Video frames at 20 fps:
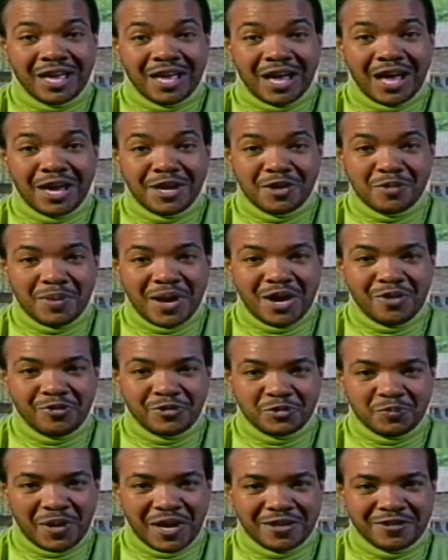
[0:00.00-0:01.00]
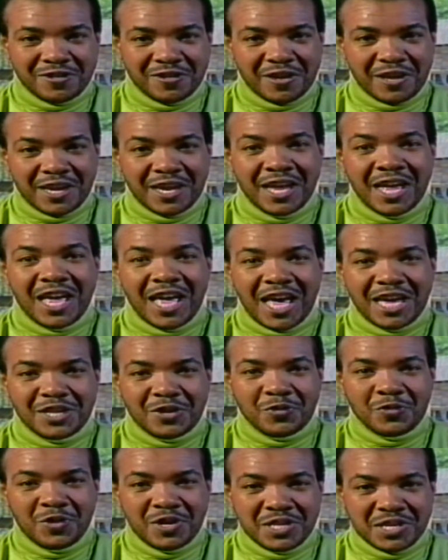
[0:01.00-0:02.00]
I am Harold PYSADEE and
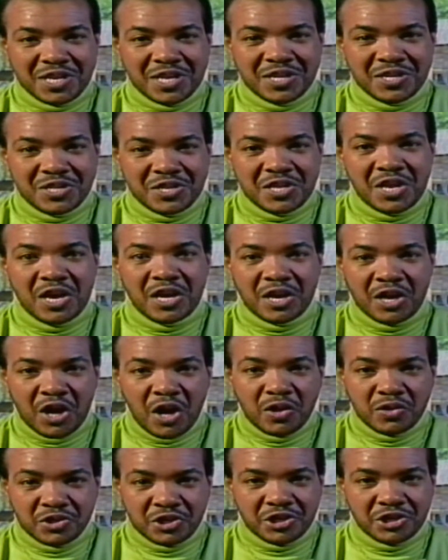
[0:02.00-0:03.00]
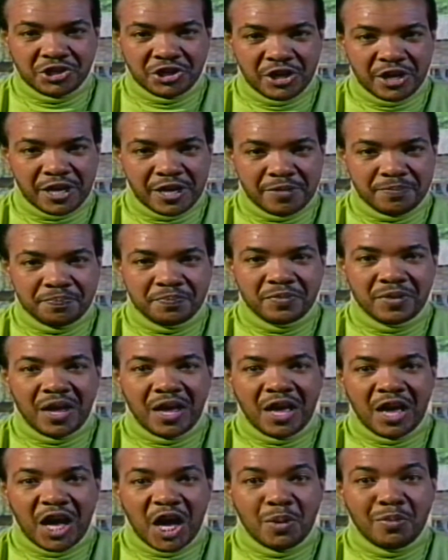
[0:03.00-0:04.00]
this is CultureShare.
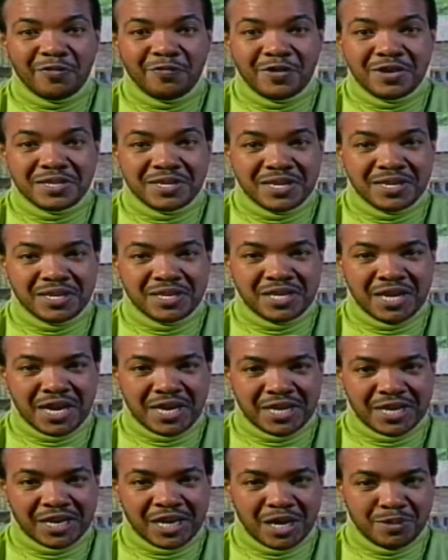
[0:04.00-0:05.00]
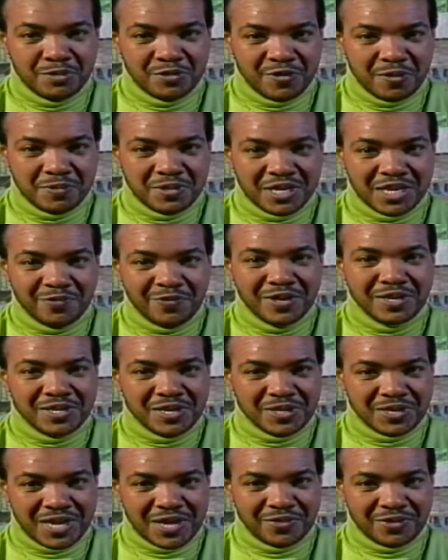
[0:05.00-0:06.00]
Our first entertainer comes from St.
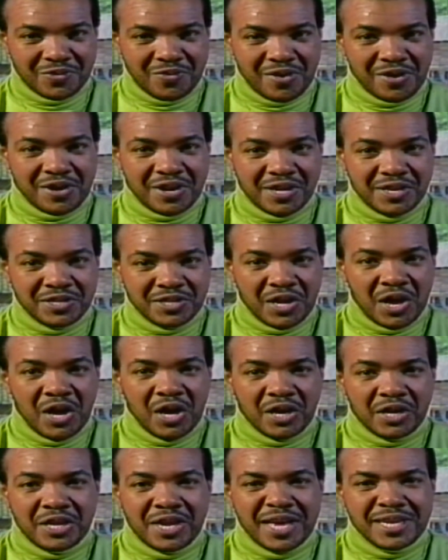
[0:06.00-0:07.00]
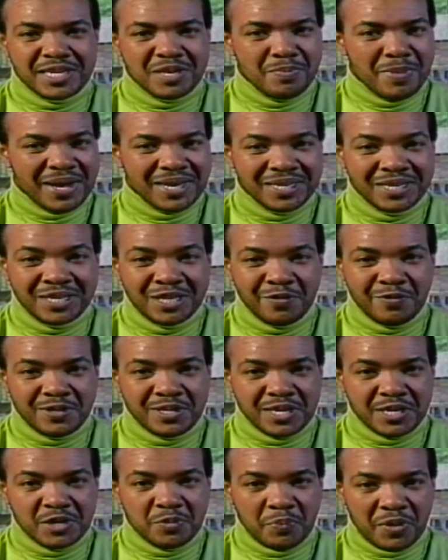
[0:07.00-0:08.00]
Vincent and the Grenadines. He has a
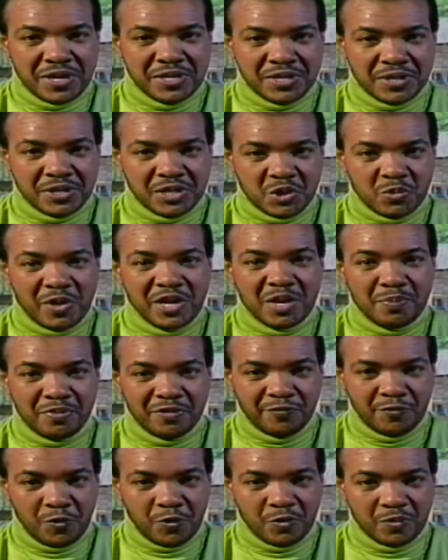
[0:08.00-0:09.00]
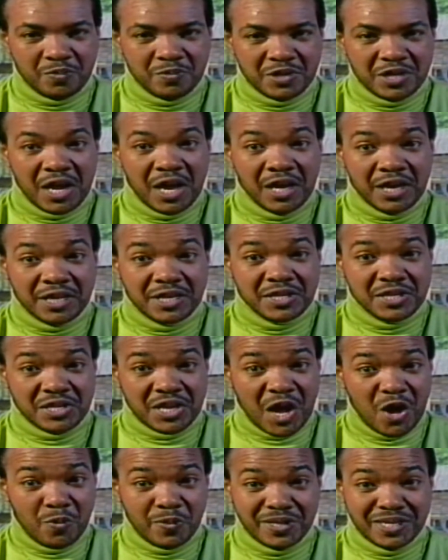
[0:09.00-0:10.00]
magnificent presence when he performs. He is
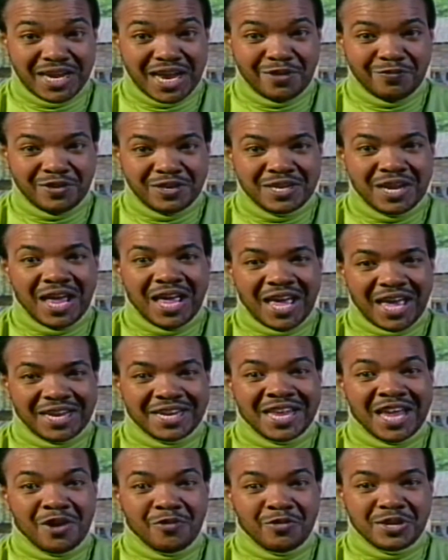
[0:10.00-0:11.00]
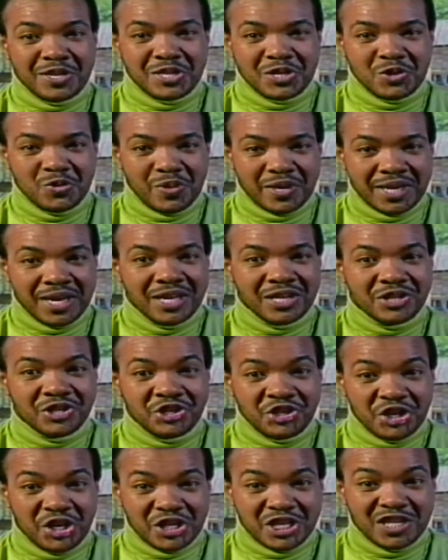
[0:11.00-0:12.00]
Darwin David, and here he is doing
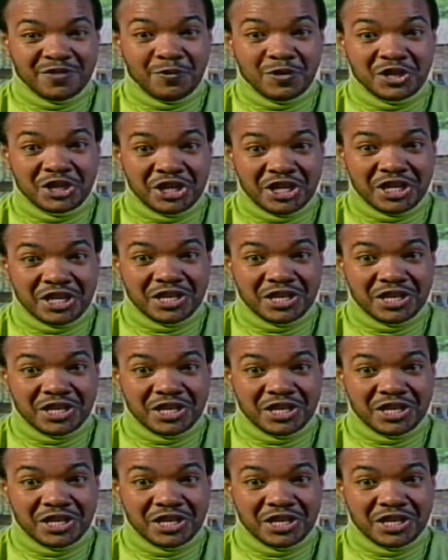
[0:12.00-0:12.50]
Just For She.